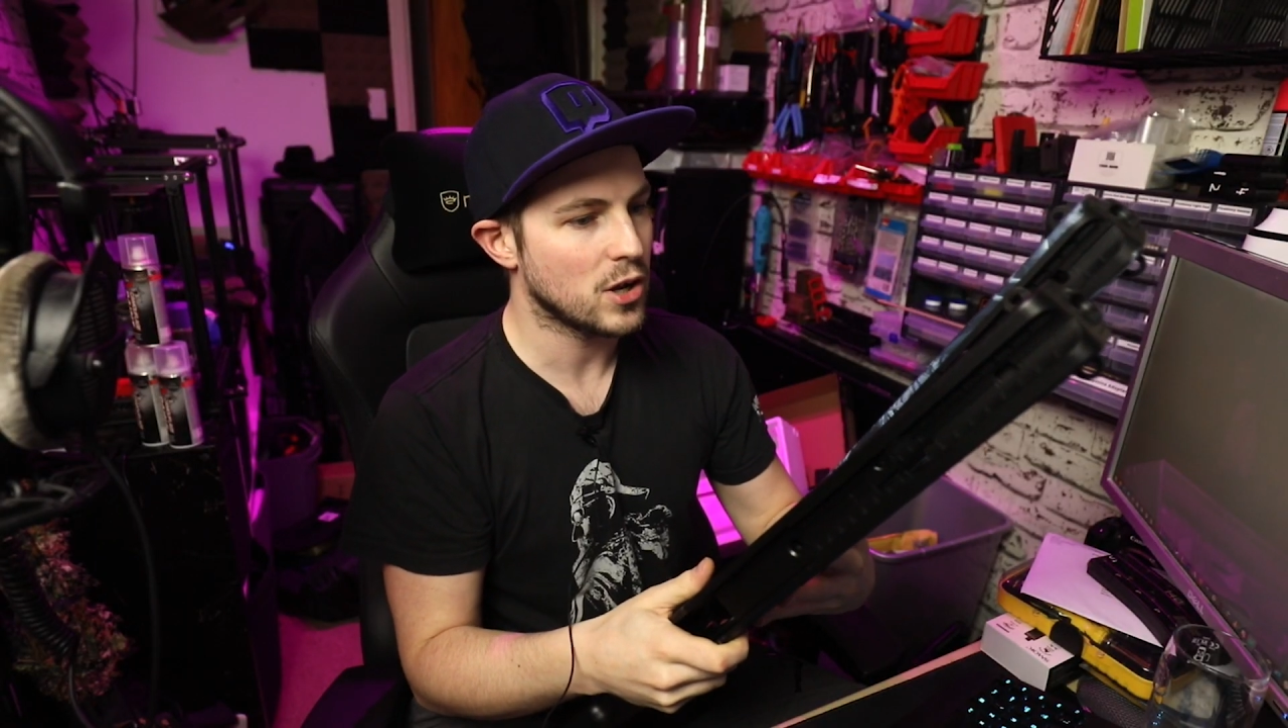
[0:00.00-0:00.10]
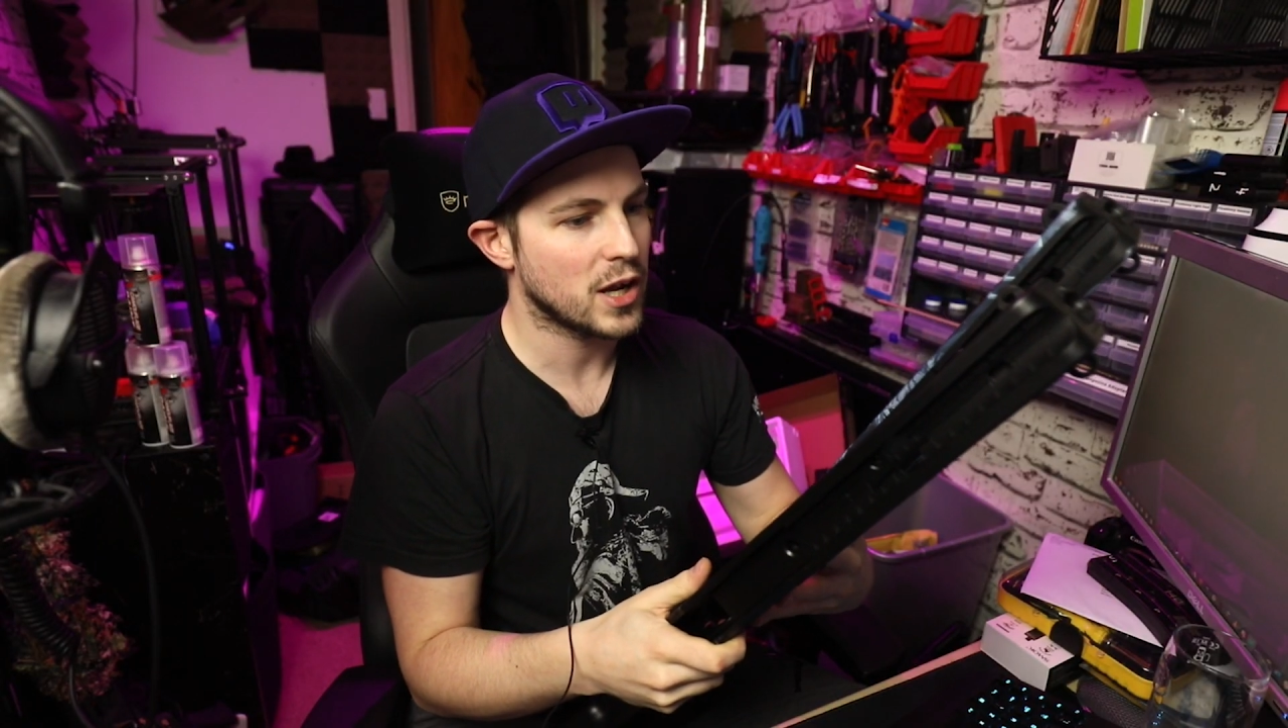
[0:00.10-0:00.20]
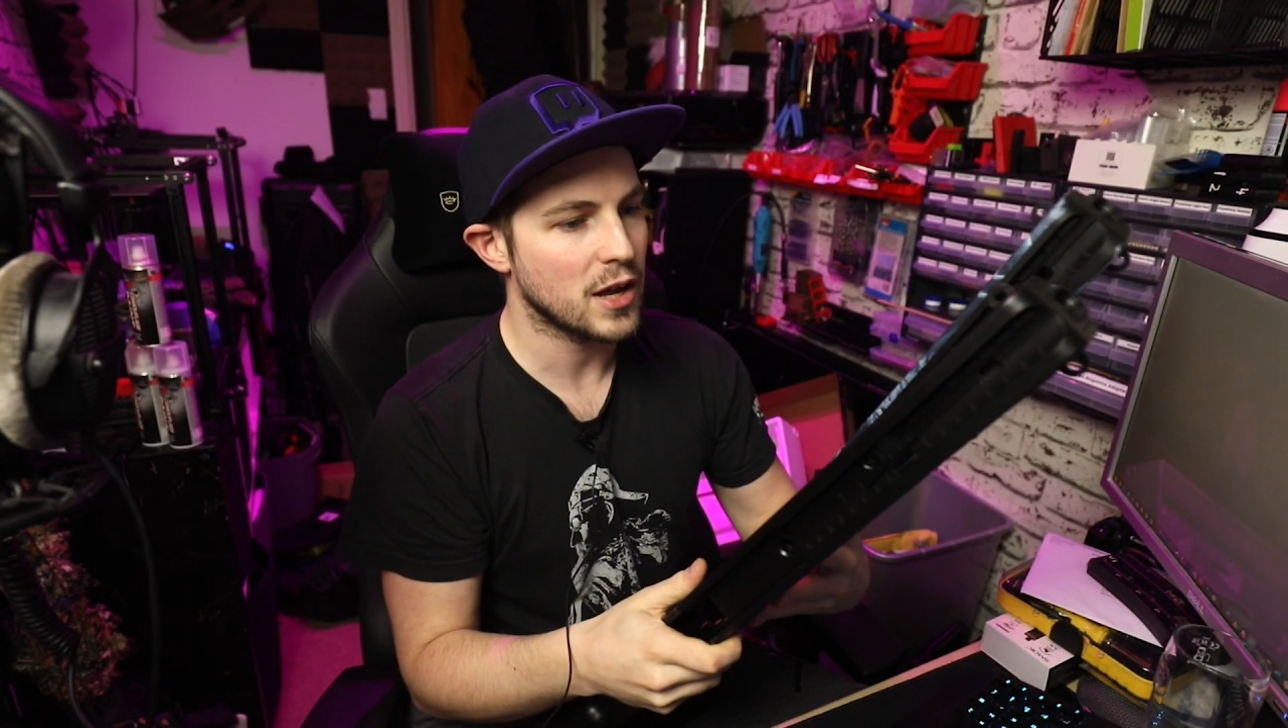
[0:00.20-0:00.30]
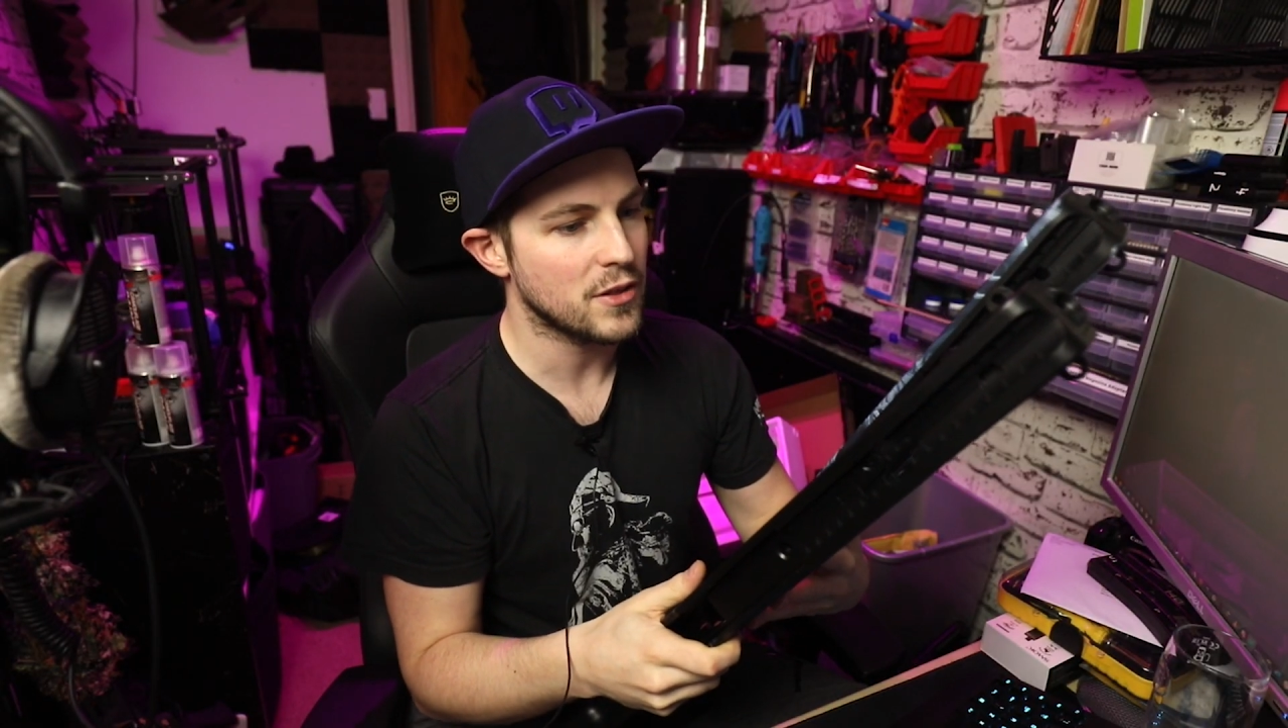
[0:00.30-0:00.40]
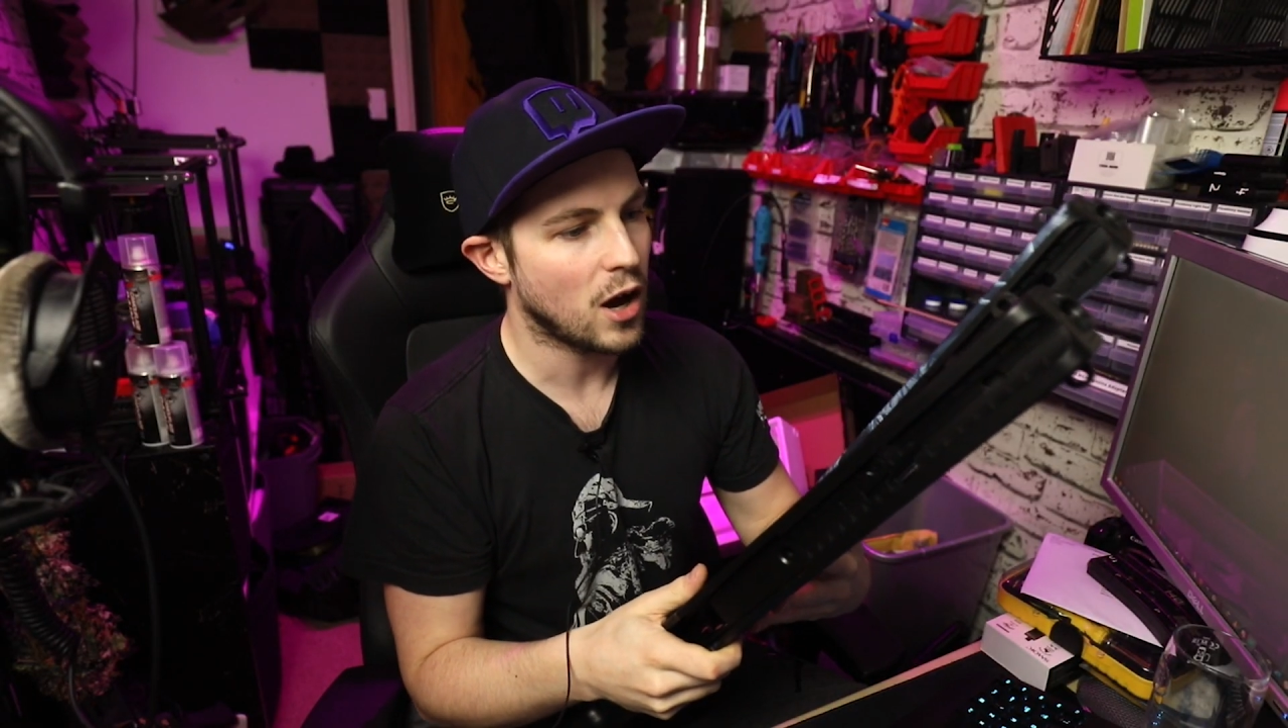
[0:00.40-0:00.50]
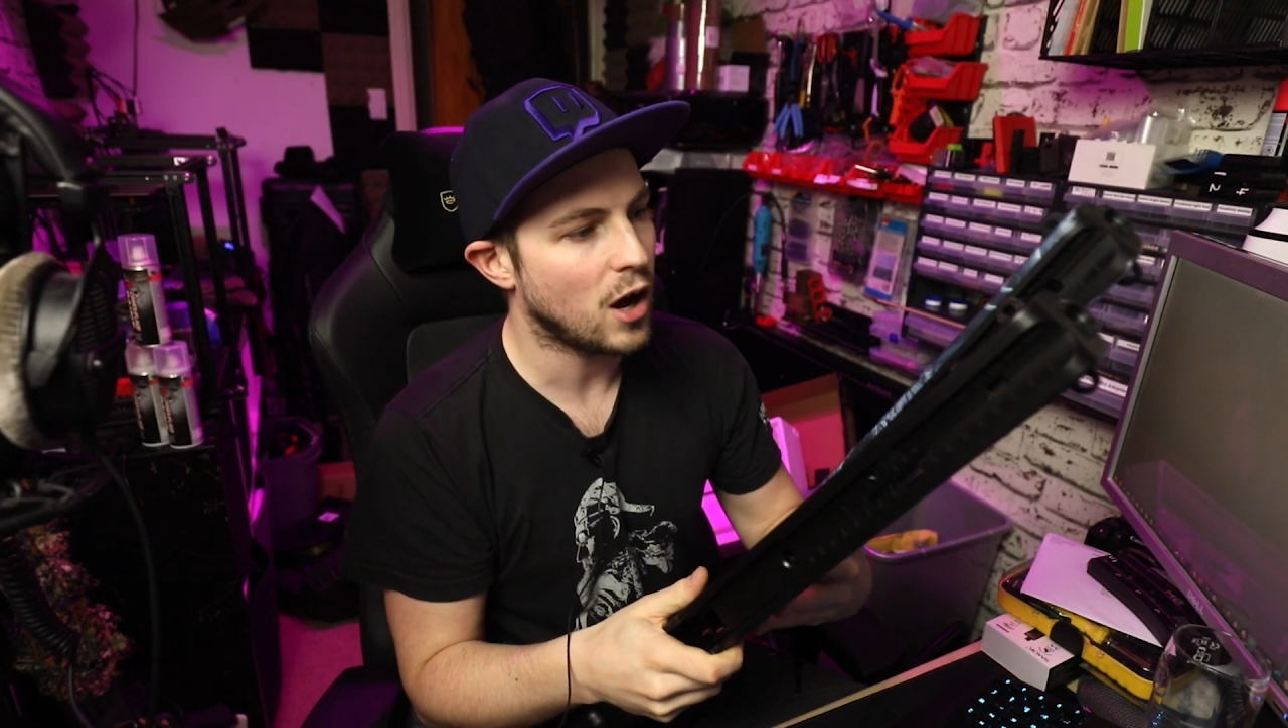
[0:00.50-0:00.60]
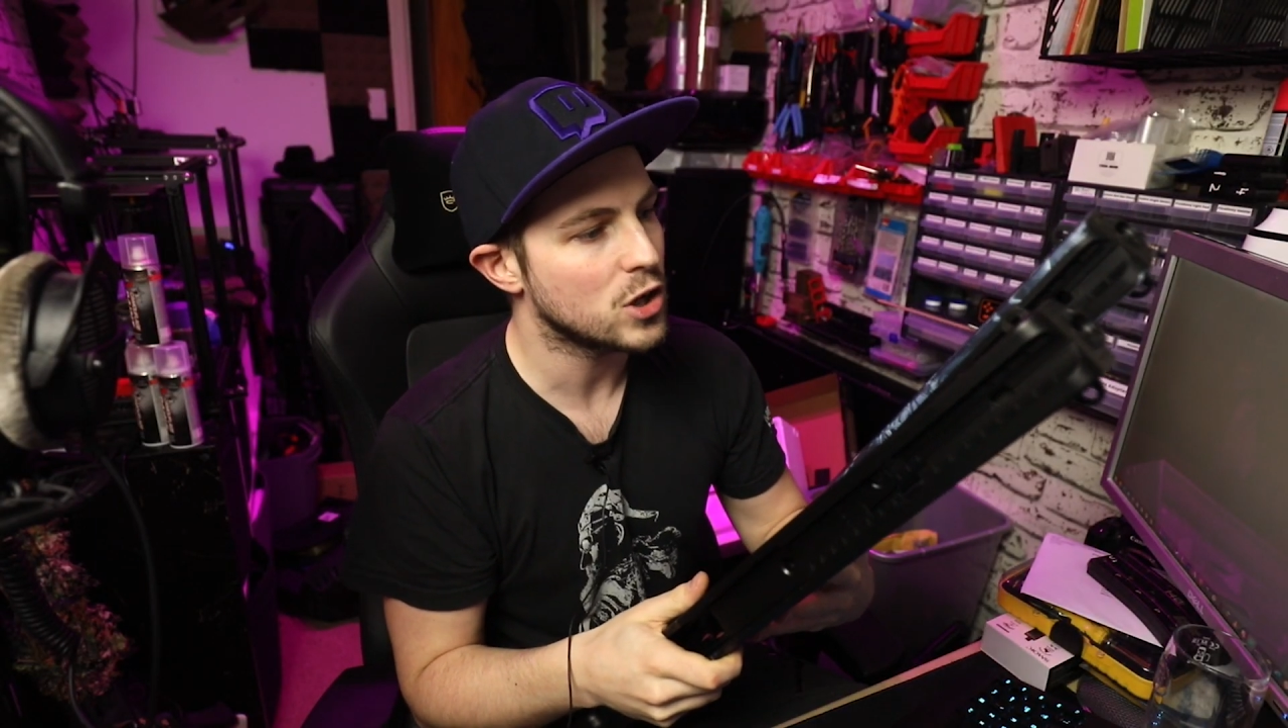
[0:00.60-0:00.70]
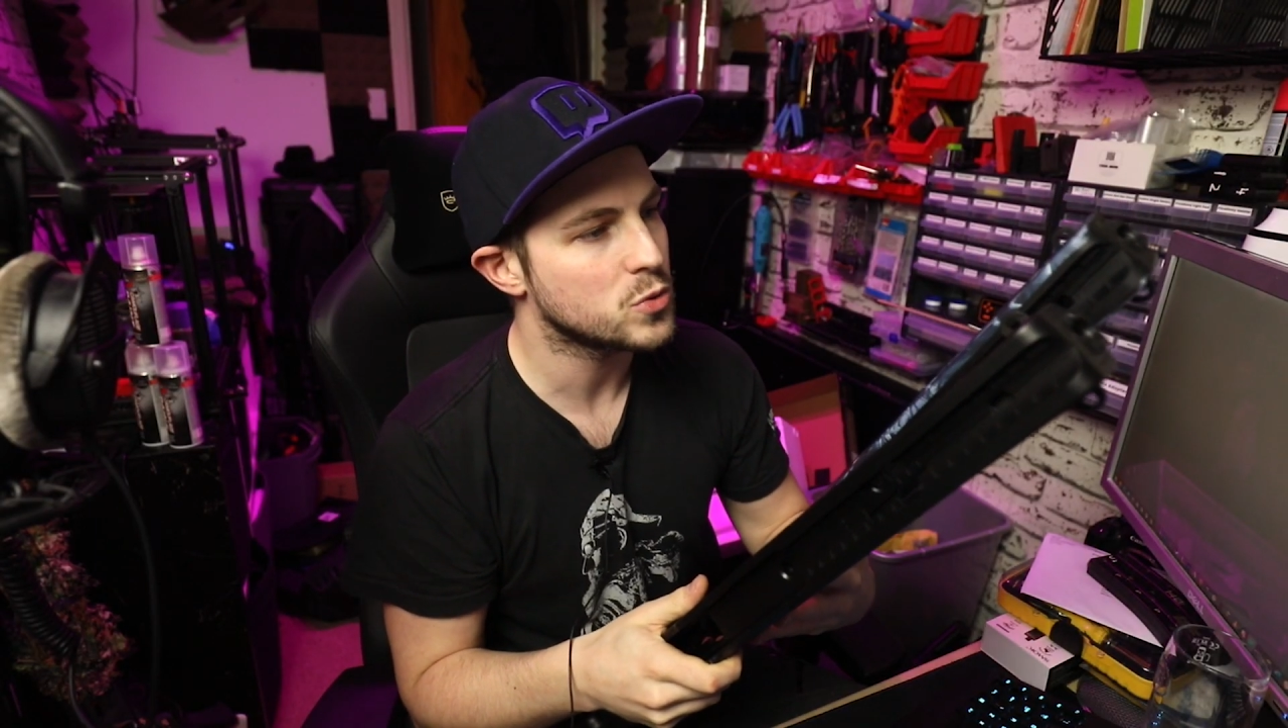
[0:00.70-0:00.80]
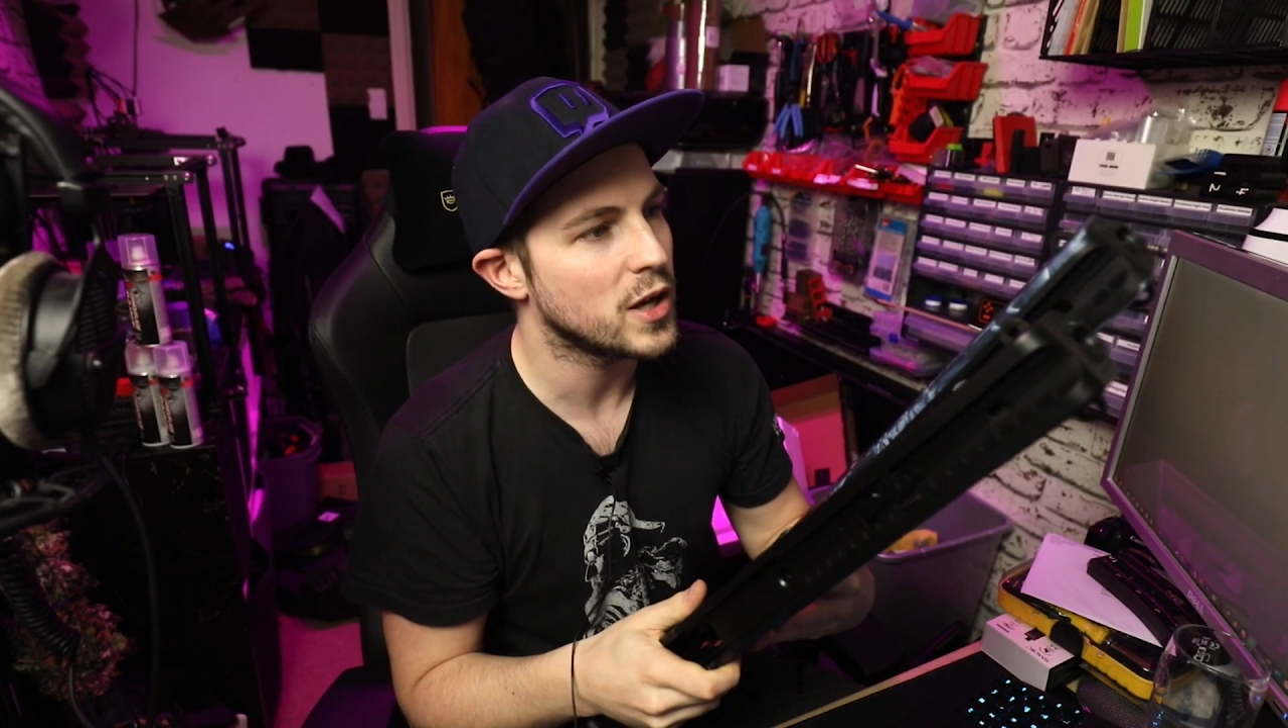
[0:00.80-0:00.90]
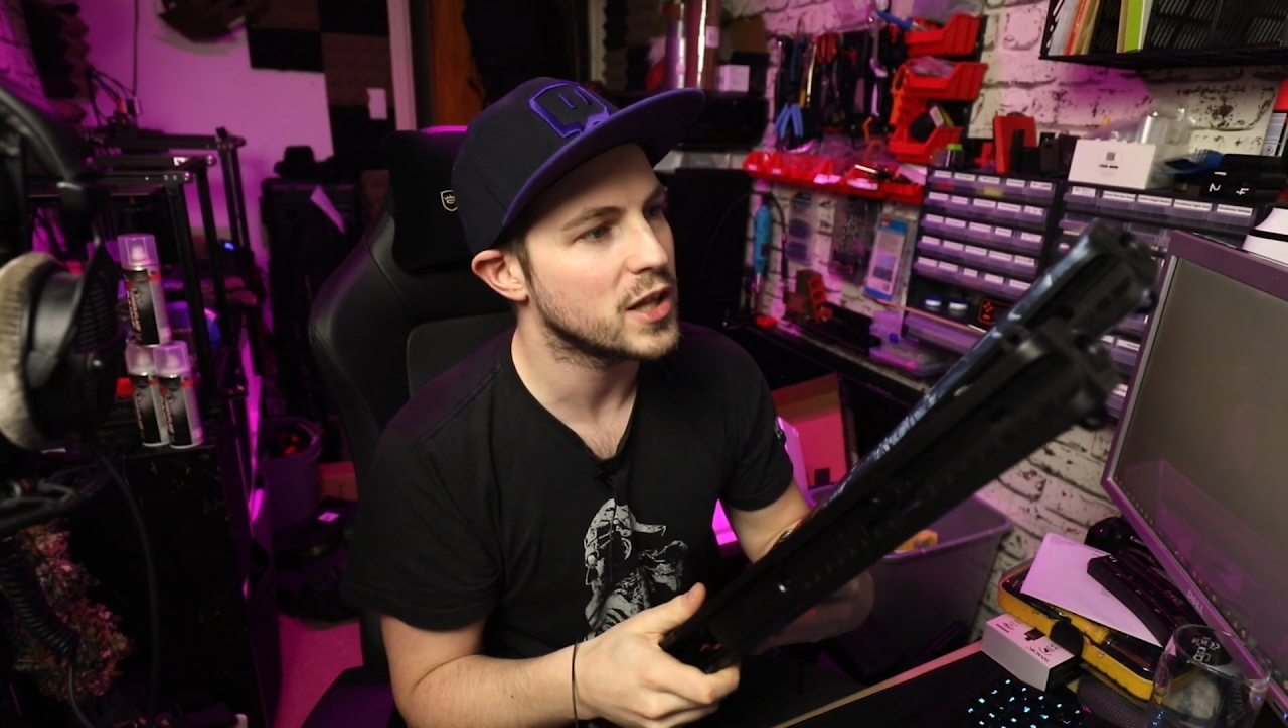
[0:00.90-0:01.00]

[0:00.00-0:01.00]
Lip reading: looking at the hardware